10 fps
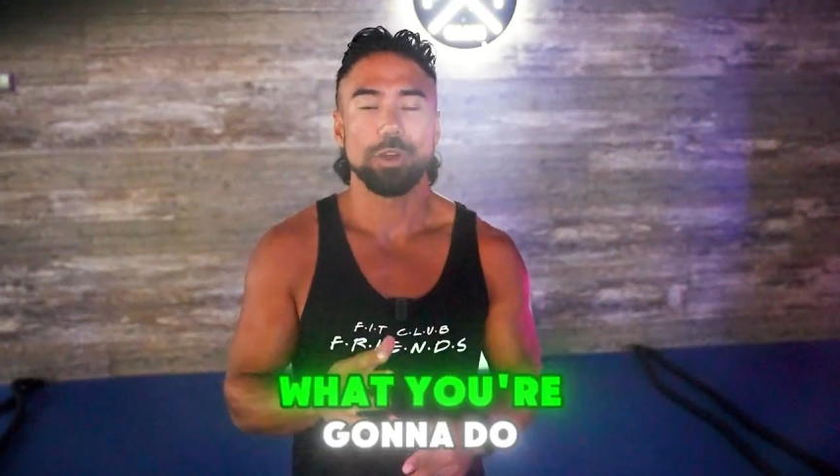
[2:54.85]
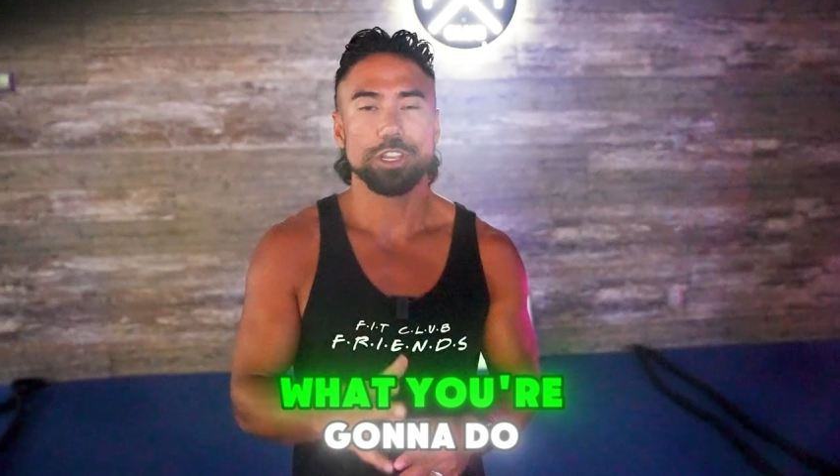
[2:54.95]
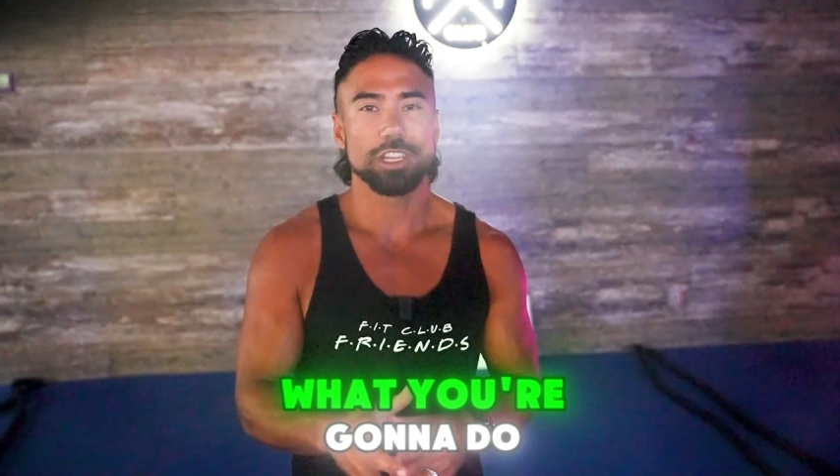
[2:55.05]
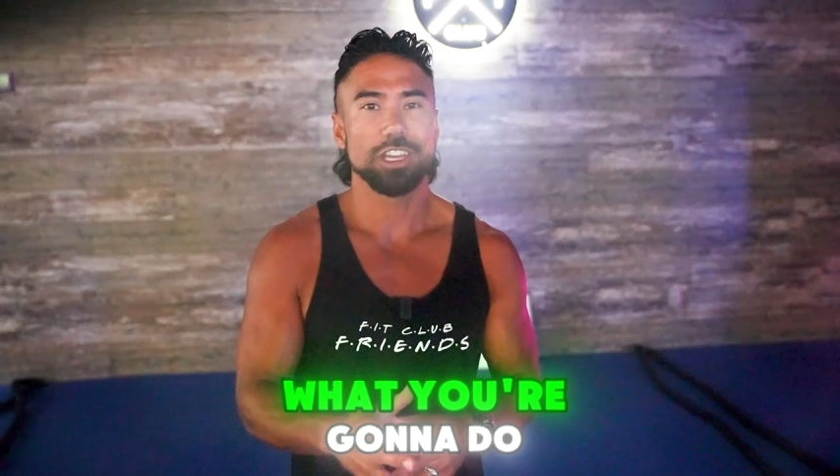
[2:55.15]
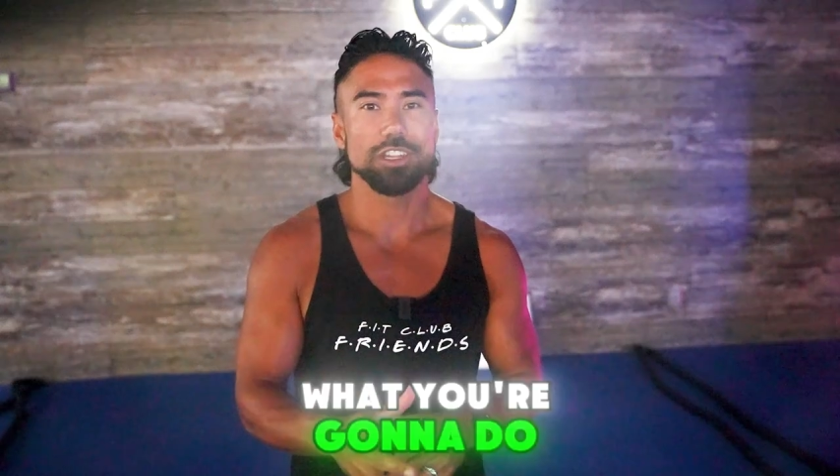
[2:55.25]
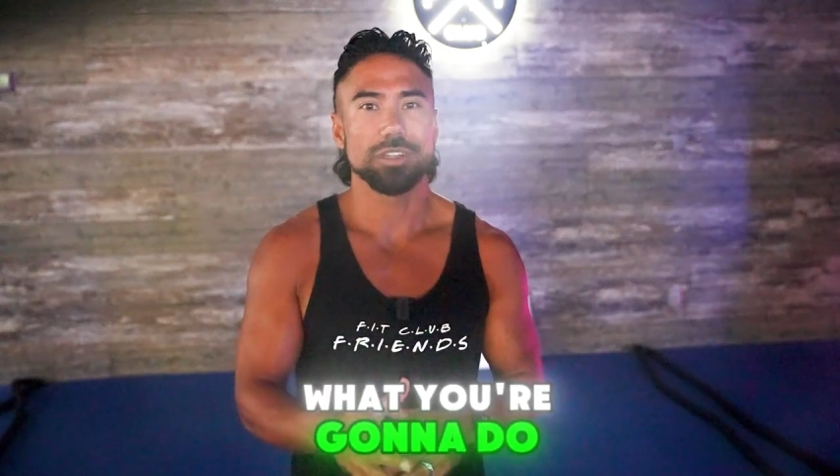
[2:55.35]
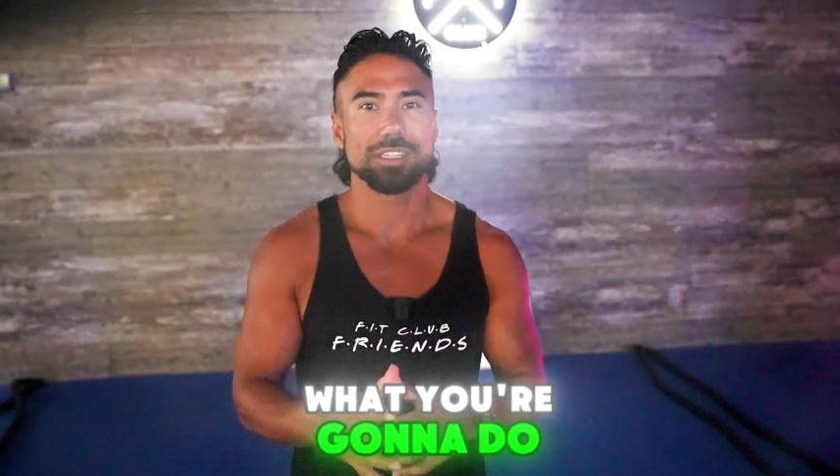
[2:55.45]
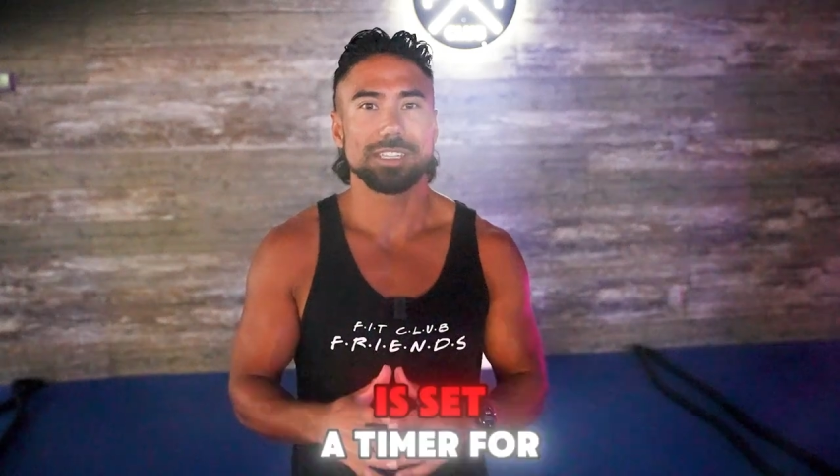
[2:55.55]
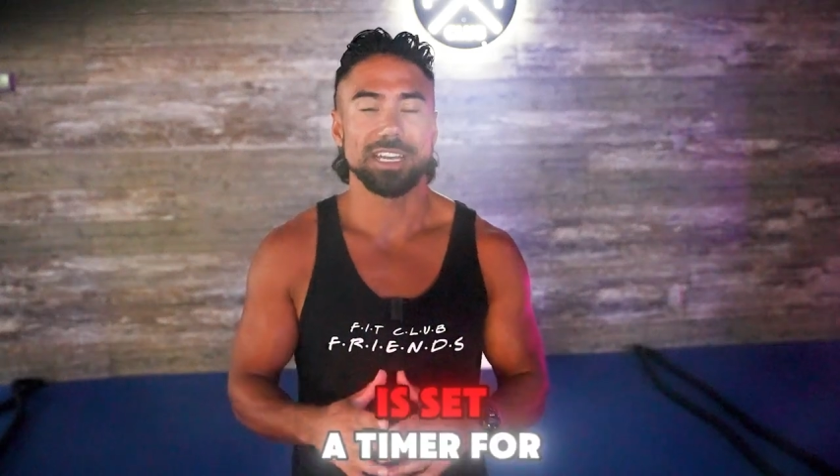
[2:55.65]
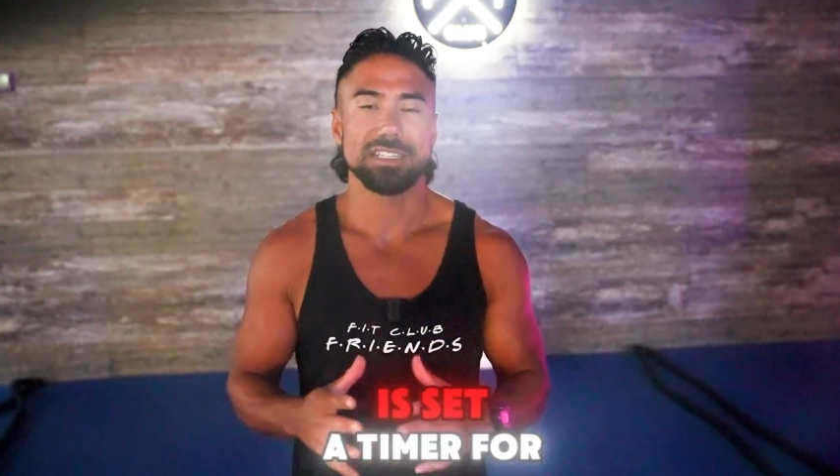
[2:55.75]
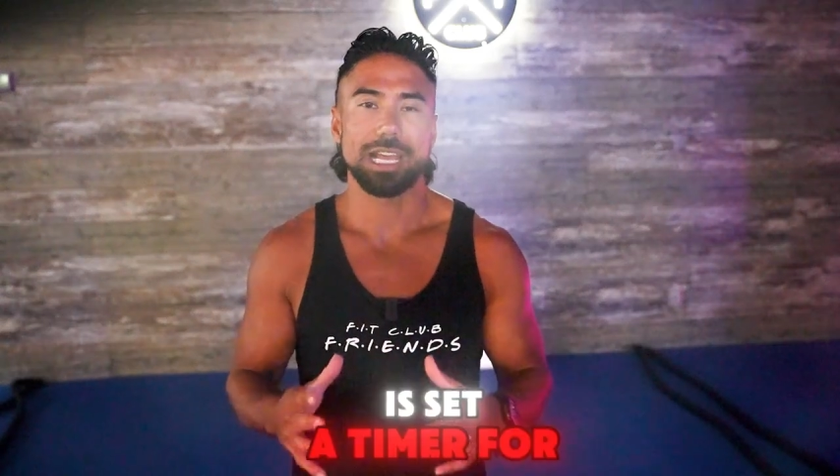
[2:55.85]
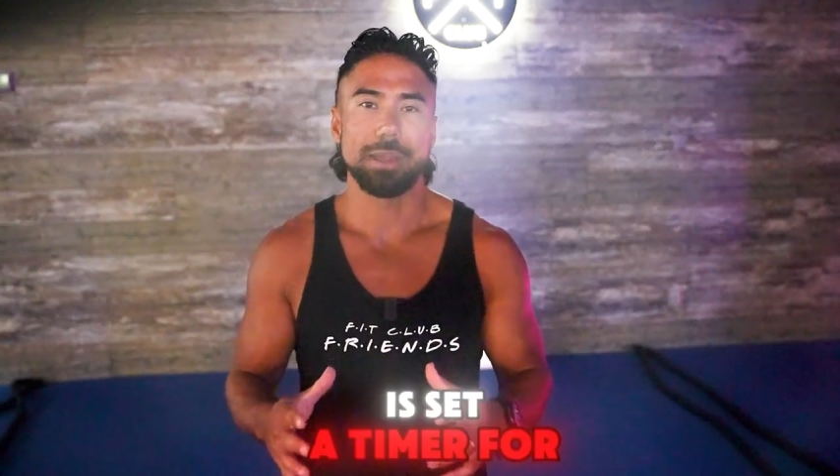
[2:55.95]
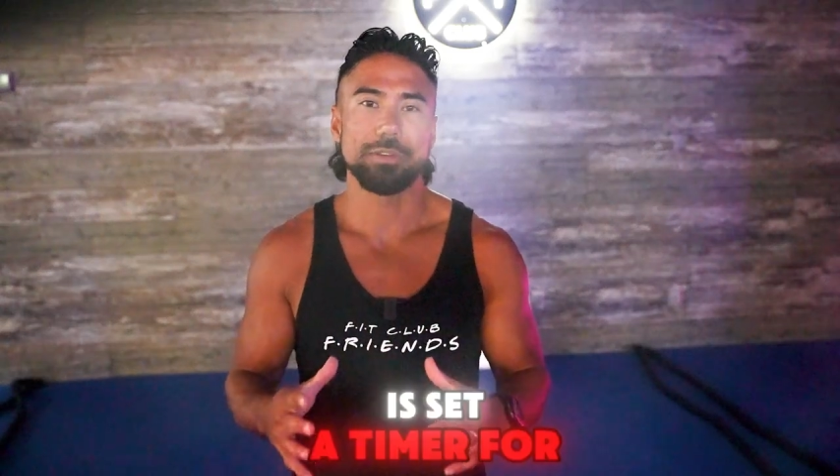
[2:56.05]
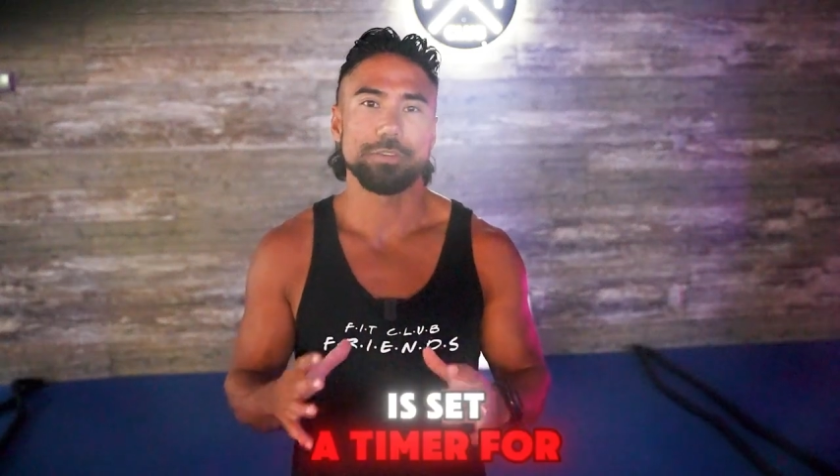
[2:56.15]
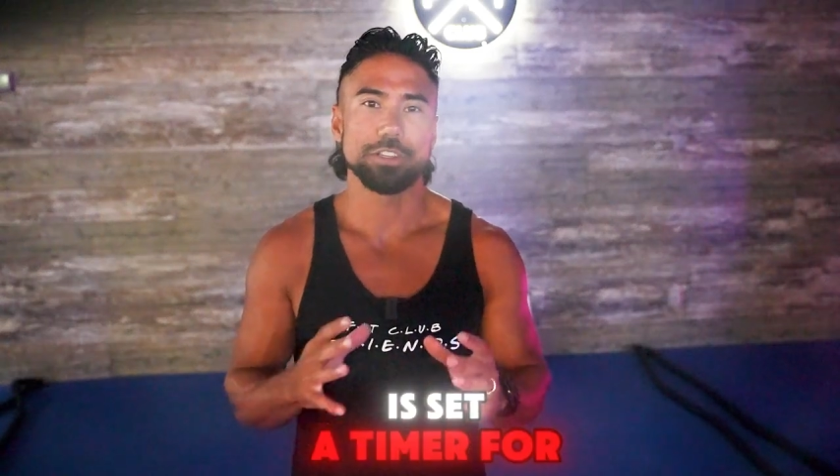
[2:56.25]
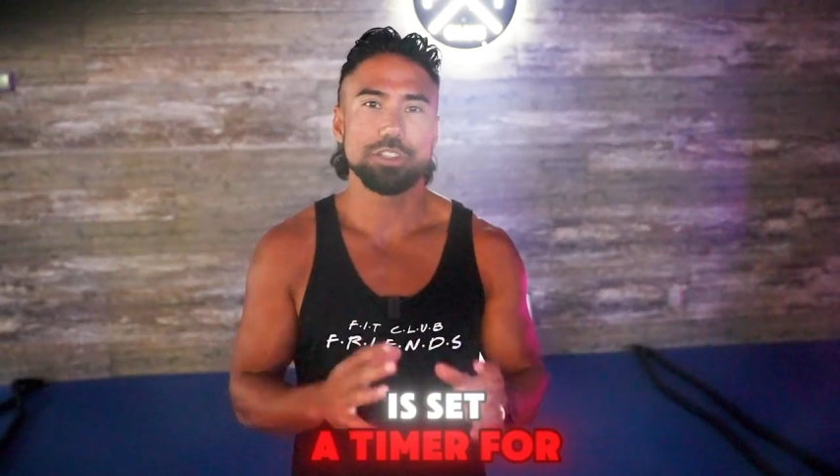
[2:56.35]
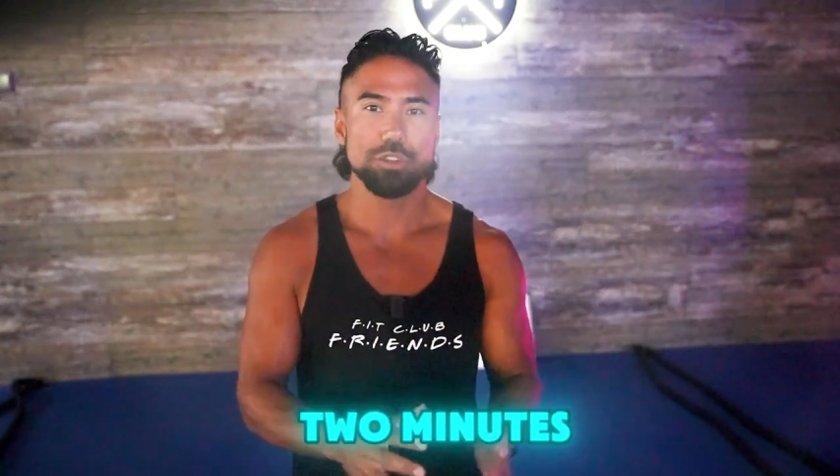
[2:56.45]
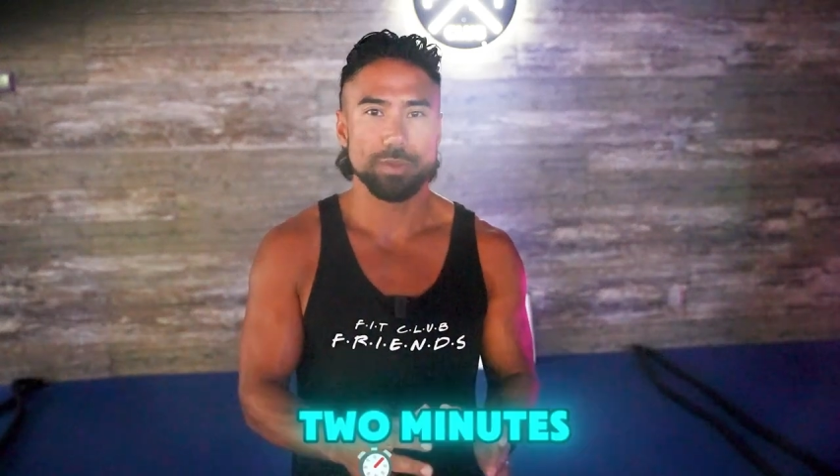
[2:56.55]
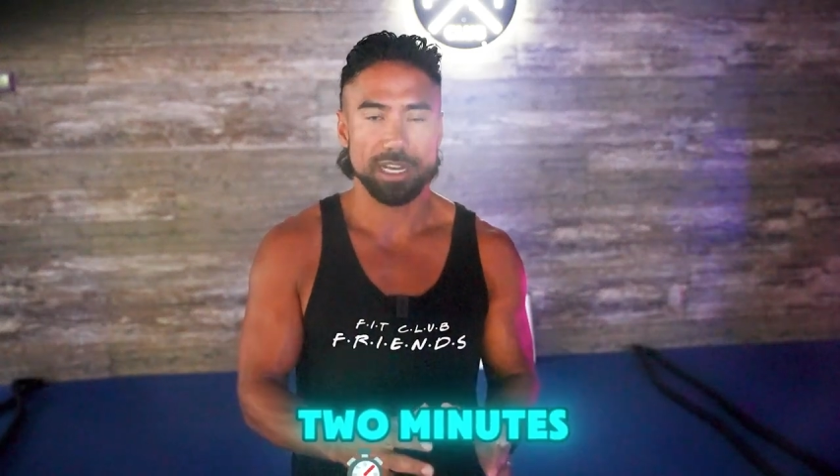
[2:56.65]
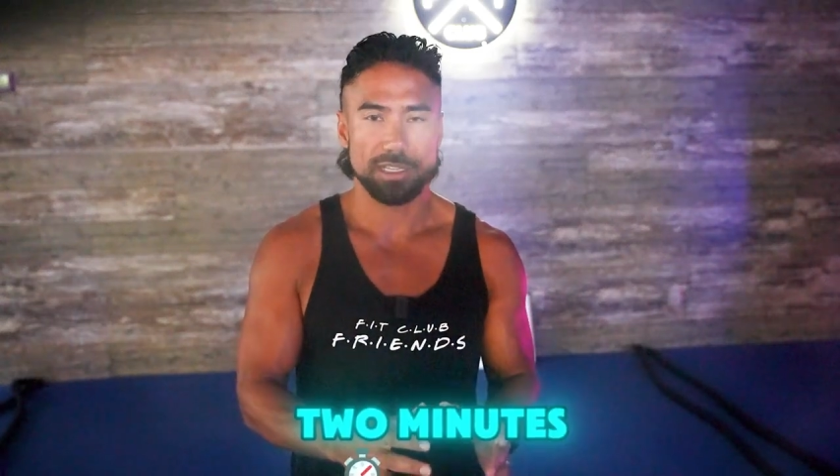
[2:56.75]
What you're gonna do is set a timer for
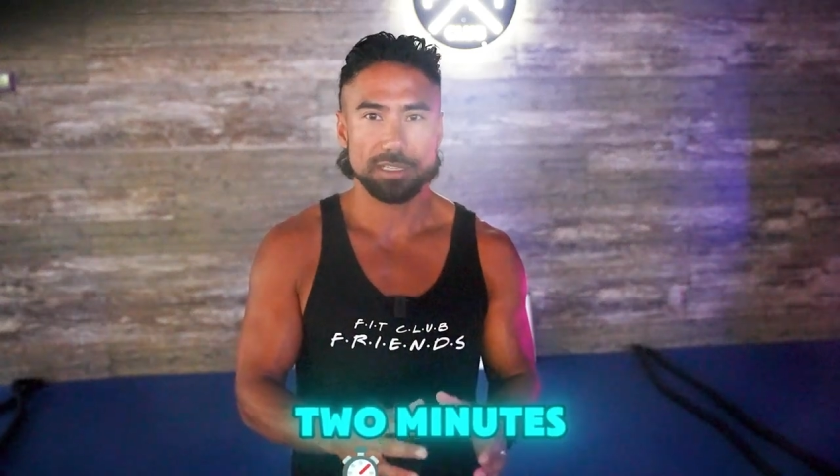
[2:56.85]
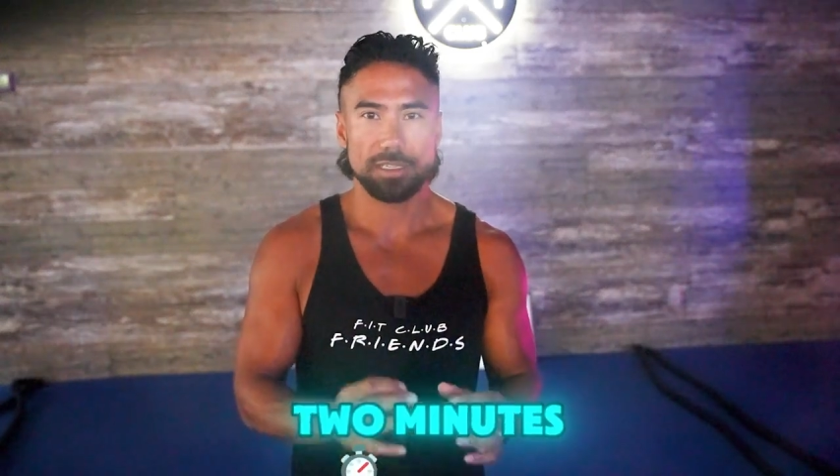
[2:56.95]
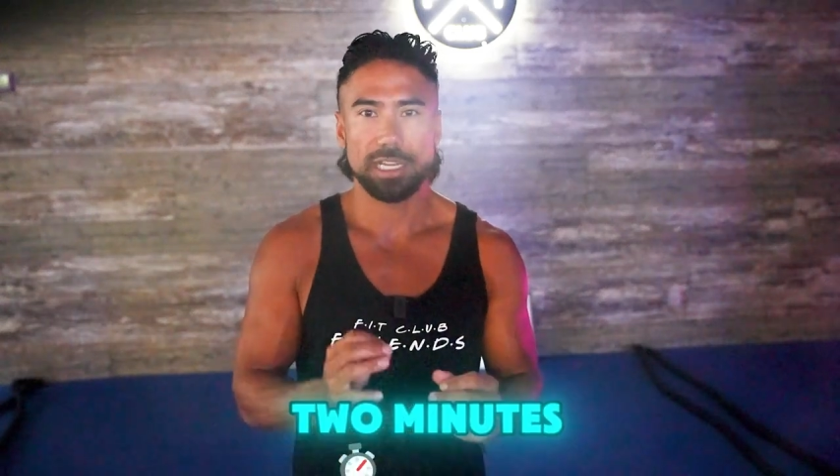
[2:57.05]
two minutes.